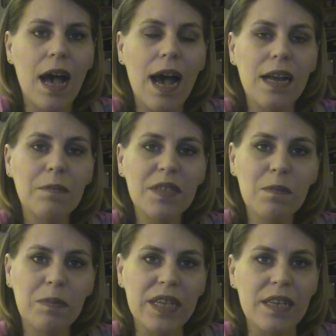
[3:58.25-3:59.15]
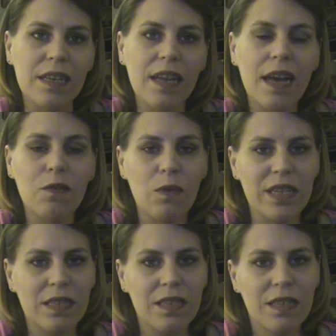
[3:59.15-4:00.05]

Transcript: Adam is beaten, and Restless